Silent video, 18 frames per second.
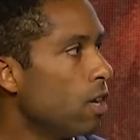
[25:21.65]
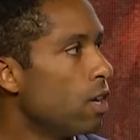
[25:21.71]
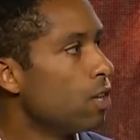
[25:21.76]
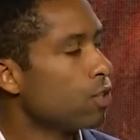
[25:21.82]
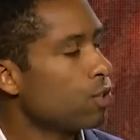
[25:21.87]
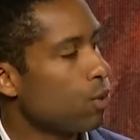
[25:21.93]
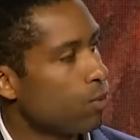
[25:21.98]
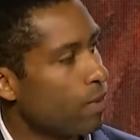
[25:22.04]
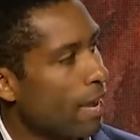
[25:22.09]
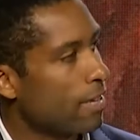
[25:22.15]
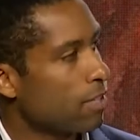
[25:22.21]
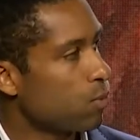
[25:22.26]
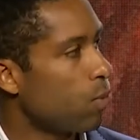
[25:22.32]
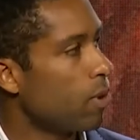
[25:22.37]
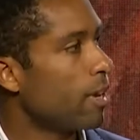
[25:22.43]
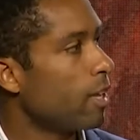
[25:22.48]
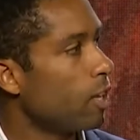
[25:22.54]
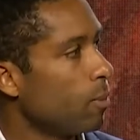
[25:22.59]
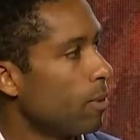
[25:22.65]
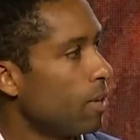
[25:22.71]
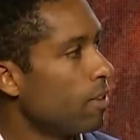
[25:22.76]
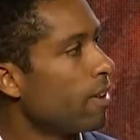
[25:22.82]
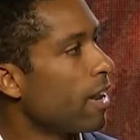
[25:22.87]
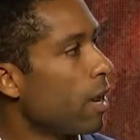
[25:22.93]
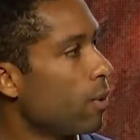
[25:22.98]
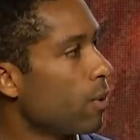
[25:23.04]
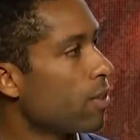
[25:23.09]
So that's one element of
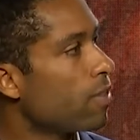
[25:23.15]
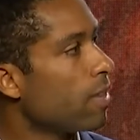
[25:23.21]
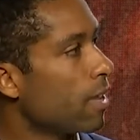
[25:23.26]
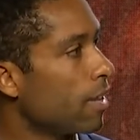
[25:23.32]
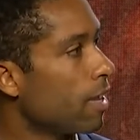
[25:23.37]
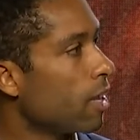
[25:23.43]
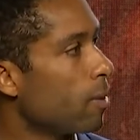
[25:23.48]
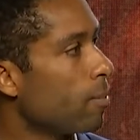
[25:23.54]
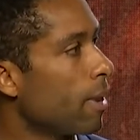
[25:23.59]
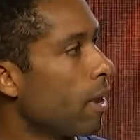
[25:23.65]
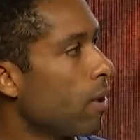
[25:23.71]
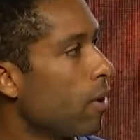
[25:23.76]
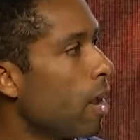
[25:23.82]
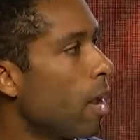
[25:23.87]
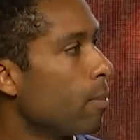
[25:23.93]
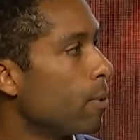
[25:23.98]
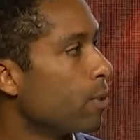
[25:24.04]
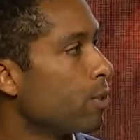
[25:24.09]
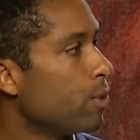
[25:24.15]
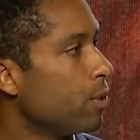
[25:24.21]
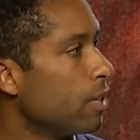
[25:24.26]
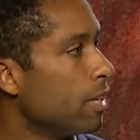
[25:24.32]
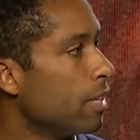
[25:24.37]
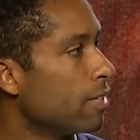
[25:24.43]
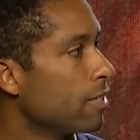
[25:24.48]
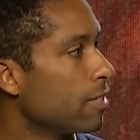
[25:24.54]
how we're thinking about opportunities.